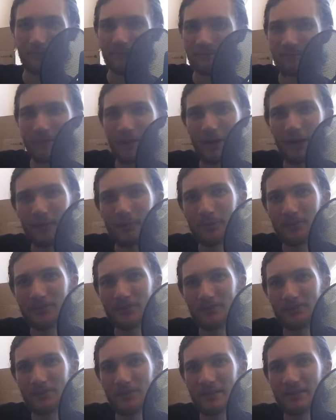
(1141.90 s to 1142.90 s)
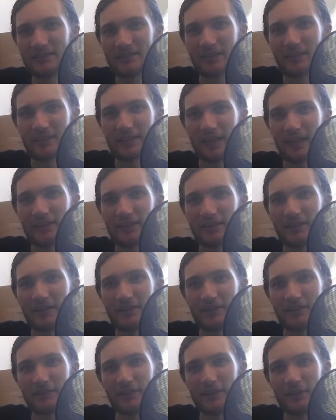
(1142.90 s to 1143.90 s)
put some things at the end of this
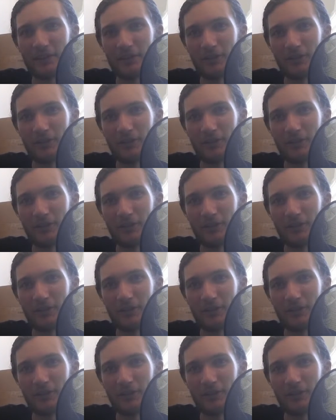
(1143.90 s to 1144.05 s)
video.